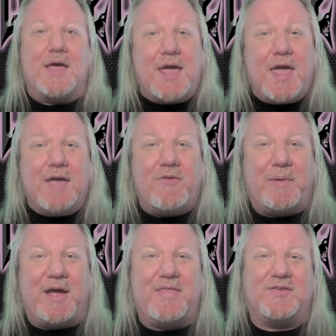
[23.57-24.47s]
Hey, hey,
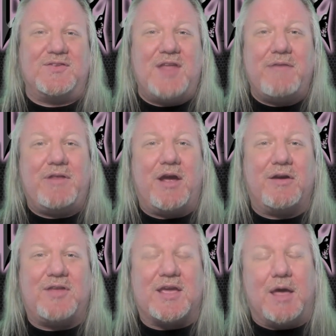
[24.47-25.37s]
everybody, this is David
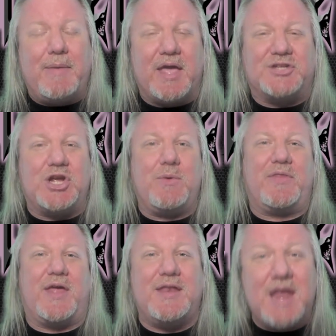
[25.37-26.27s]
Heretic coming at you
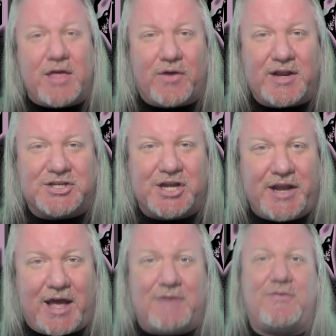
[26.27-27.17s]
with another
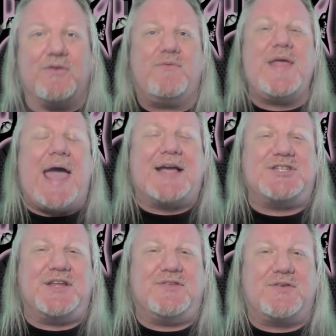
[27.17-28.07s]
edition of
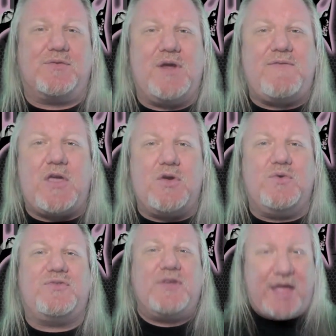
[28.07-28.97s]
Reactions,
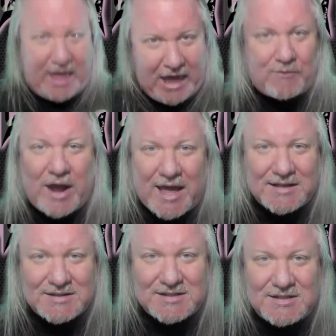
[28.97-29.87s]
Reviews, and
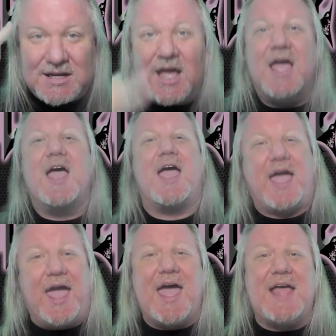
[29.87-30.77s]
Rants.
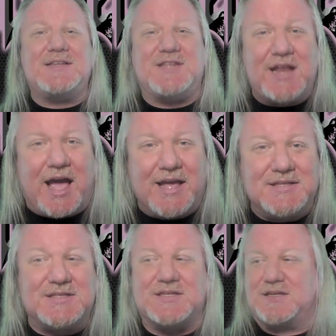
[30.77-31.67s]
And
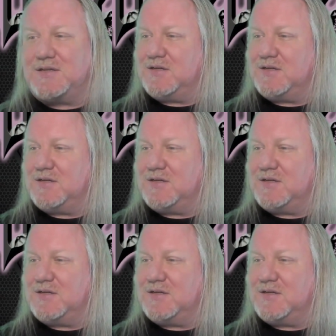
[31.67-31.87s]
tonight...